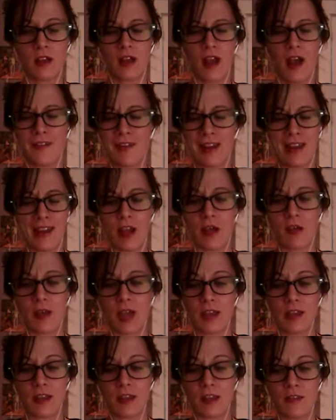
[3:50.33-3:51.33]
all right, I'm
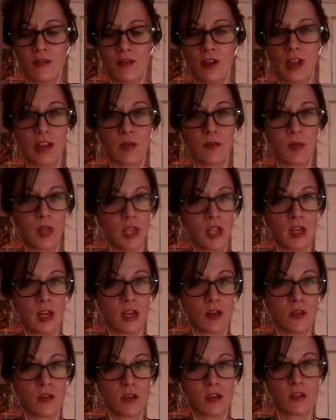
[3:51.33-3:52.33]
getting this randomly and I
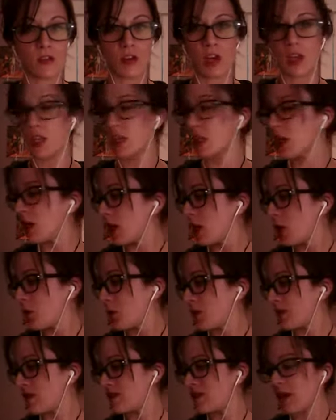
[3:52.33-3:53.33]
know it's strange,
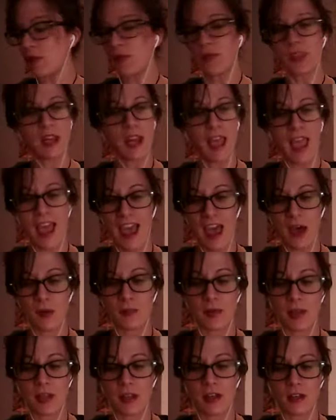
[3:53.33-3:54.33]
but something
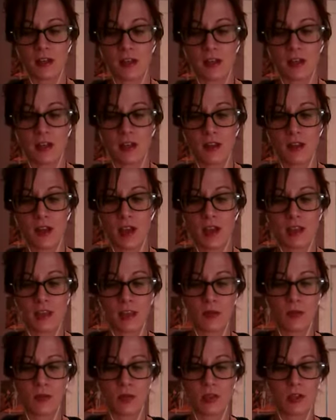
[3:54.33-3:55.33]
happened, I
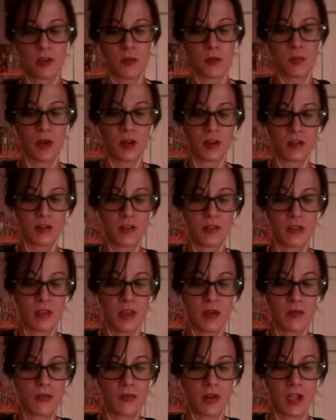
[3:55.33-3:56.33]
think, with your person
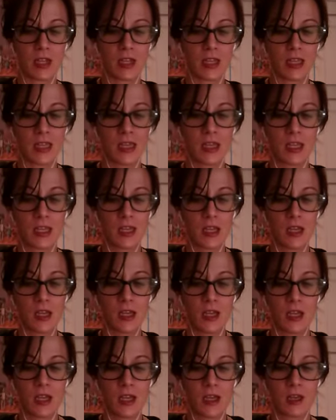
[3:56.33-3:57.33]
that really
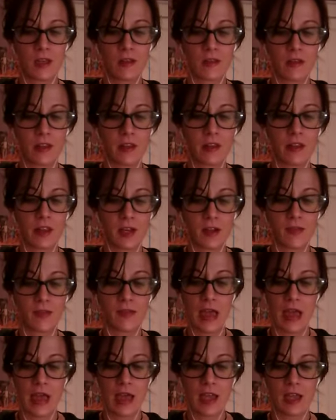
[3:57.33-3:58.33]

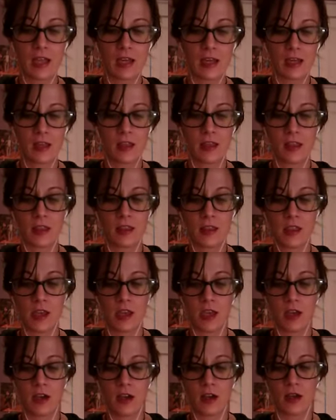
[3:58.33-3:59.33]
solidified
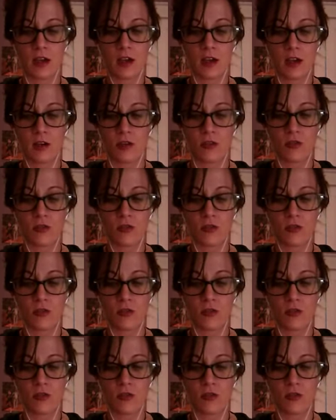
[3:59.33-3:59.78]
their